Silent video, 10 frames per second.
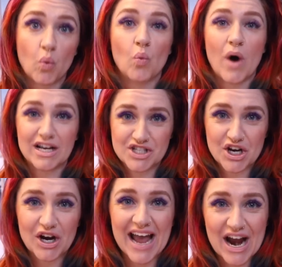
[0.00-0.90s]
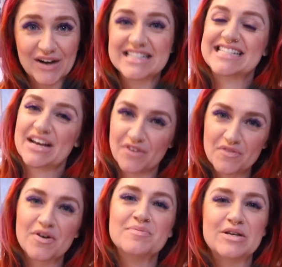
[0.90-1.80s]
Washing your hair is
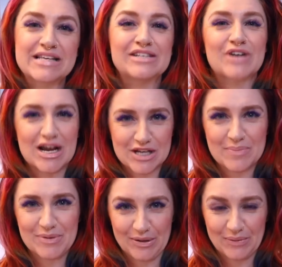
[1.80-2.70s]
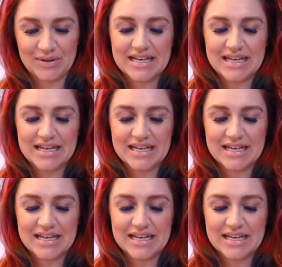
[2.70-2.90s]
different from using dry shampoo.